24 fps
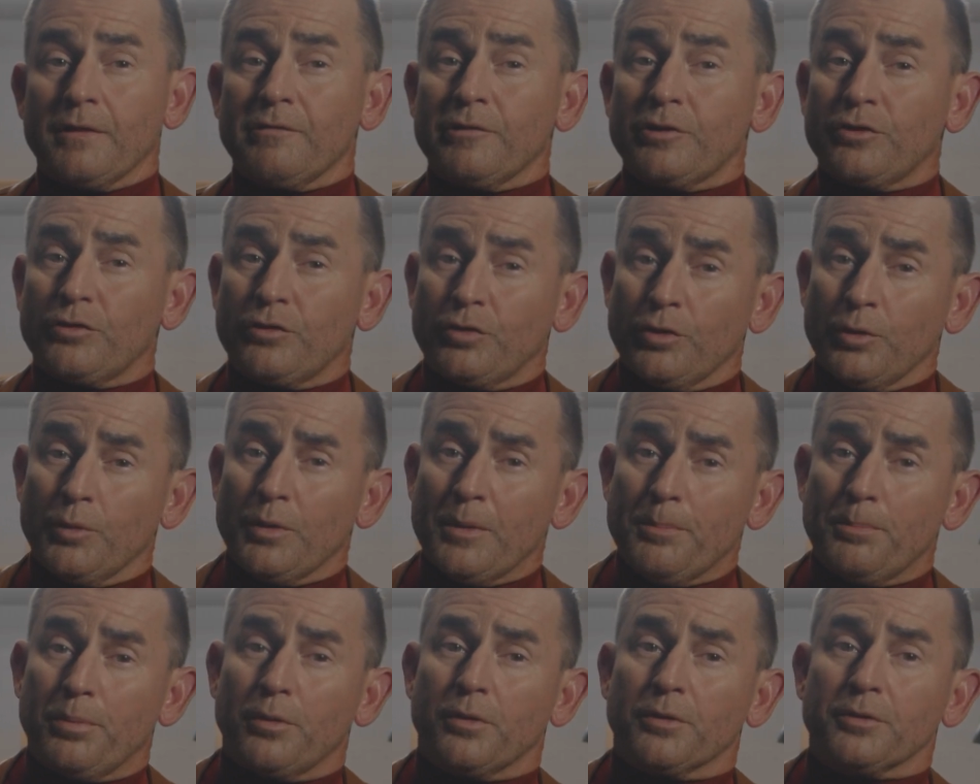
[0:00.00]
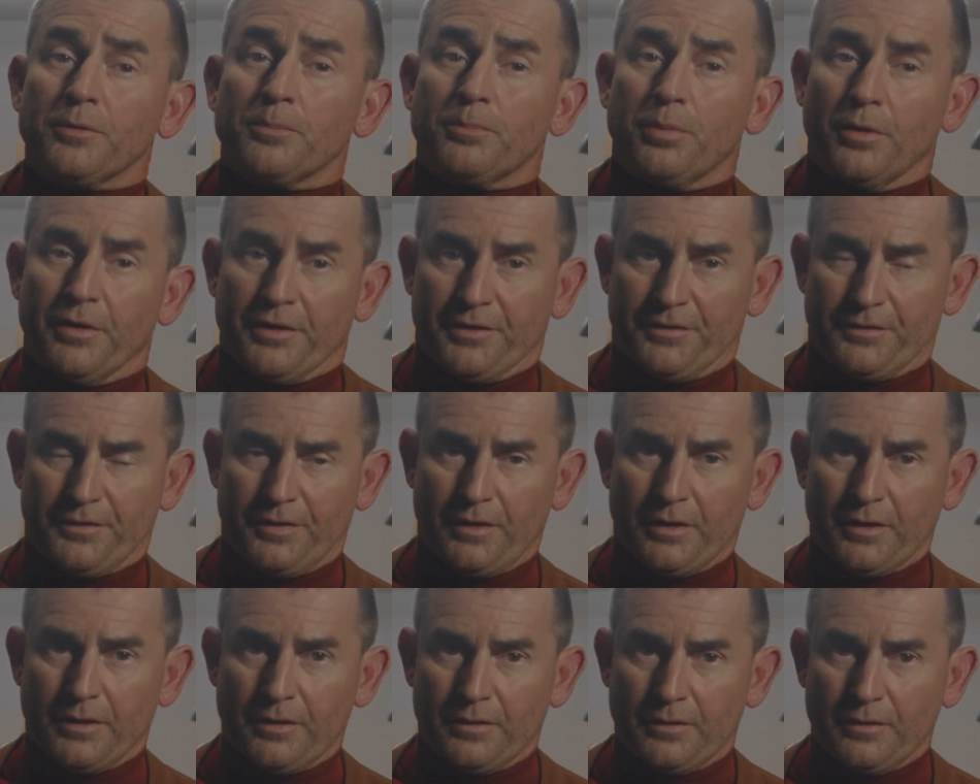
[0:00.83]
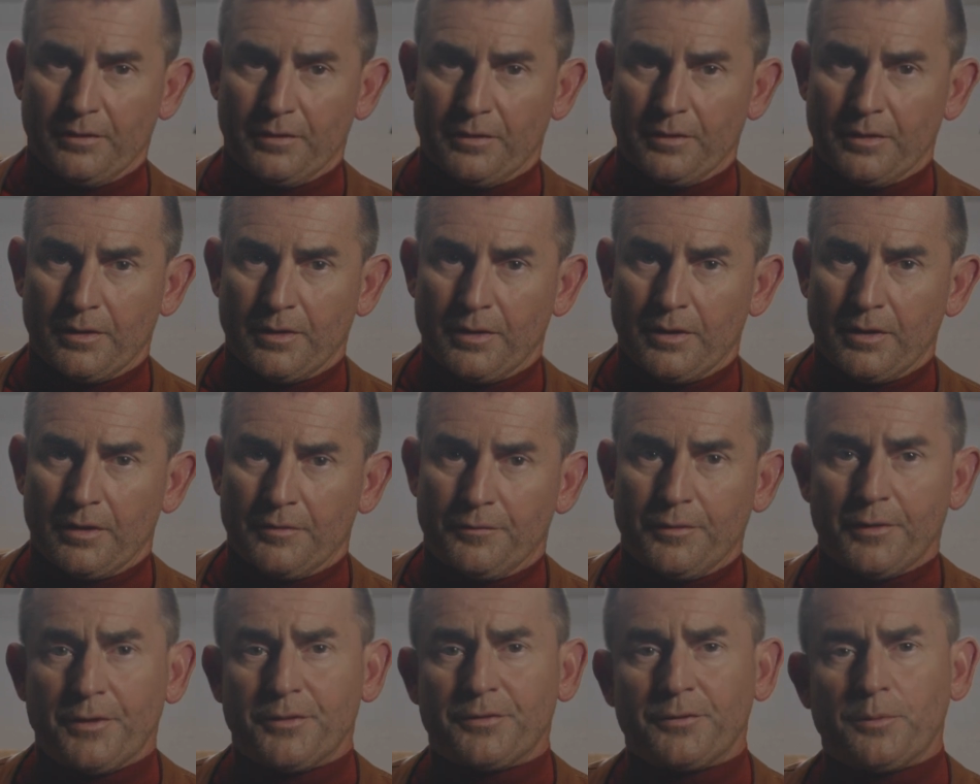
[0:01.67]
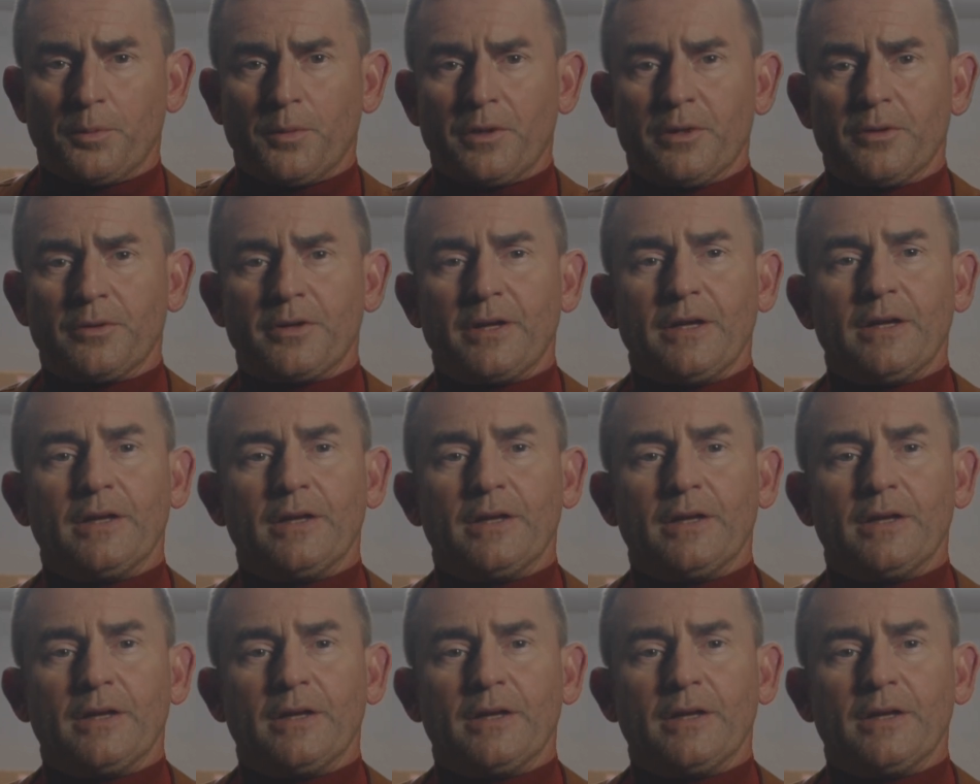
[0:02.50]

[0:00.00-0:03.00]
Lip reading: are 2 important points here. First, we're looking